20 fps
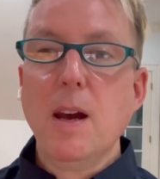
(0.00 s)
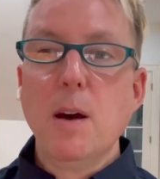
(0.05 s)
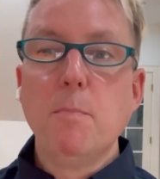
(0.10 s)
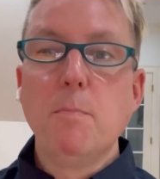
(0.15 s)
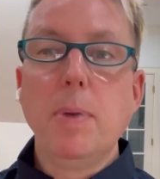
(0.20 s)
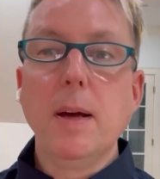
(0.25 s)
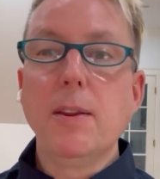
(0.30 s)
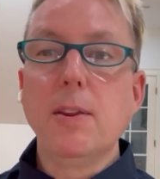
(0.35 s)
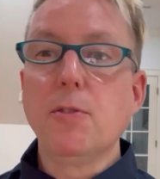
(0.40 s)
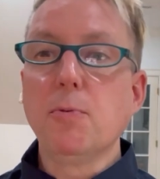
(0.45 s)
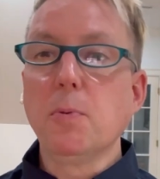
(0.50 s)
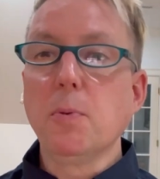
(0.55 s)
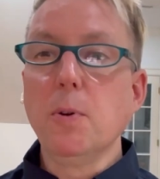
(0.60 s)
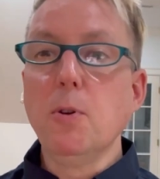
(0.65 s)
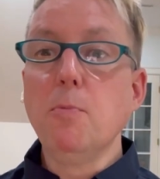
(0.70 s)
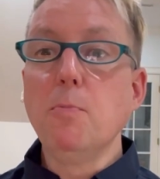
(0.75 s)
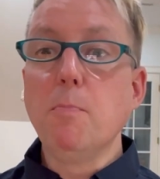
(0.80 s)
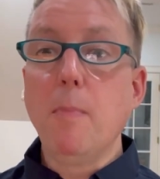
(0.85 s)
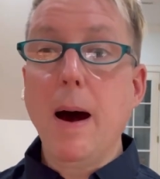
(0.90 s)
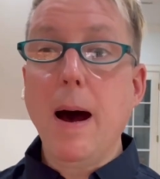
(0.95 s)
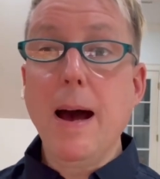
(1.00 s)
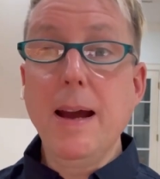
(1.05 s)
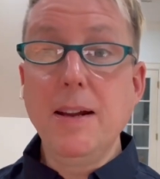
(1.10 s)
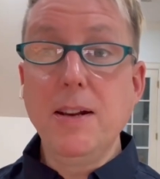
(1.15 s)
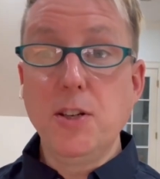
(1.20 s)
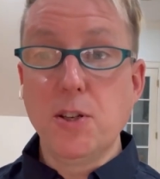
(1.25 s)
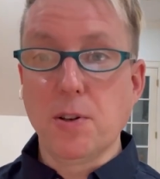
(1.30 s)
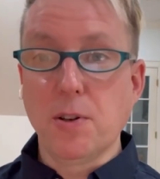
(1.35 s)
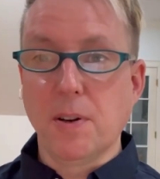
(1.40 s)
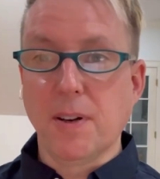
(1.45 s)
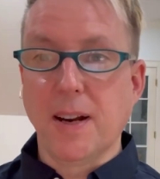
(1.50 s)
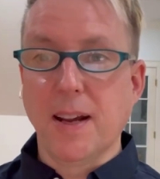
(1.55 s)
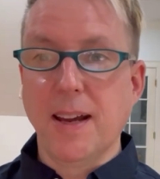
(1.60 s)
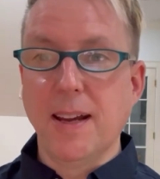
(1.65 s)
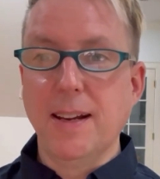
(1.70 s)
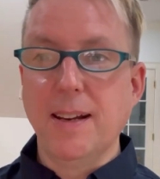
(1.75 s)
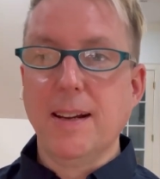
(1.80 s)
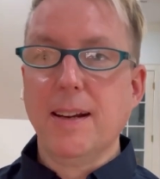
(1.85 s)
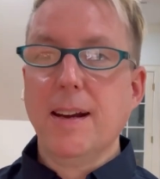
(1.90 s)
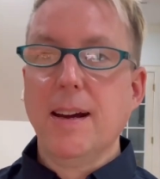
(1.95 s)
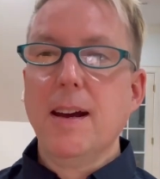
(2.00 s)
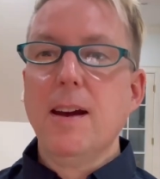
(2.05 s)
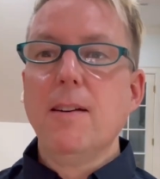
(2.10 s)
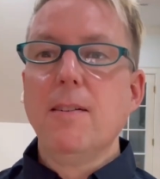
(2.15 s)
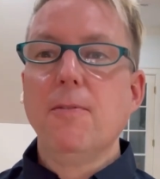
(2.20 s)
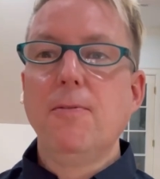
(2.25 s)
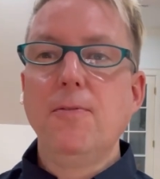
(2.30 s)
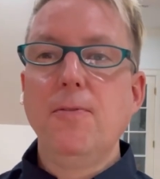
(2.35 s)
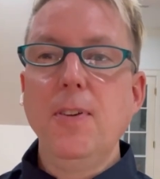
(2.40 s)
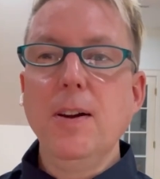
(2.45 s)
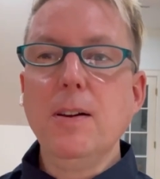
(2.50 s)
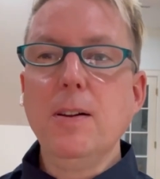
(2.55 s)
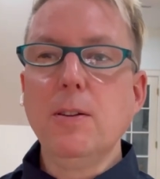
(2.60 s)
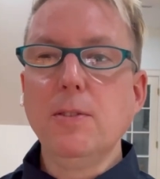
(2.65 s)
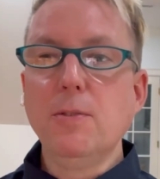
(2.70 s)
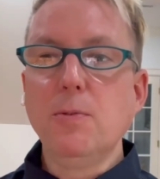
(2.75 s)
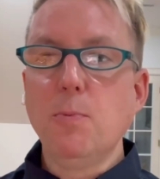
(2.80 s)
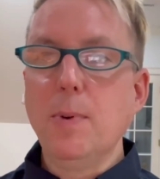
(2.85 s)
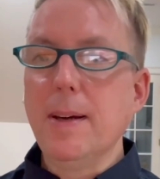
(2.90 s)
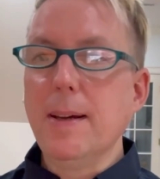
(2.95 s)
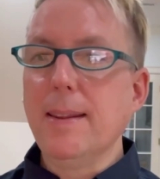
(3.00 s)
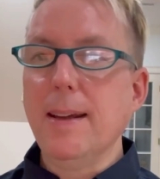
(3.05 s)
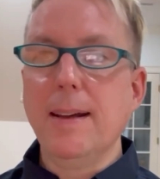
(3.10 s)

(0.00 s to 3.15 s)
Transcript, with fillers: but through my journey, filled with